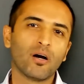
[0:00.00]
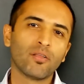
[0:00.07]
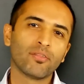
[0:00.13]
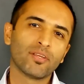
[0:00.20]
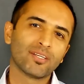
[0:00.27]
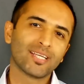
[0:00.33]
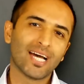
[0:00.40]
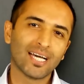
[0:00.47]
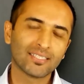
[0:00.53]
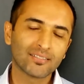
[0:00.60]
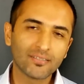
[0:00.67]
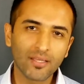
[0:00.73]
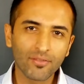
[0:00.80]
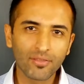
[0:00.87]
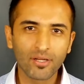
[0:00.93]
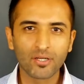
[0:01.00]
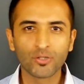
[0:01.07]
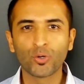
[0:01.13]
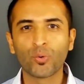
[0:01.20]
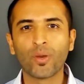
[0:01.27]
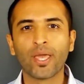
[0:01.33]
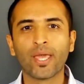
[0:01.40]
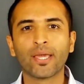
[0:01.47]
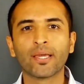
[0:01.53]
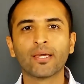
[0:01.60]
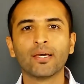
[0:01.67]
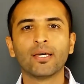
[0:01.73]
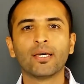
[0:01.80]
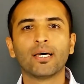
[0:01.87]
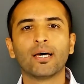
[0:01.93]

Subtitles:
on the task that they're doing.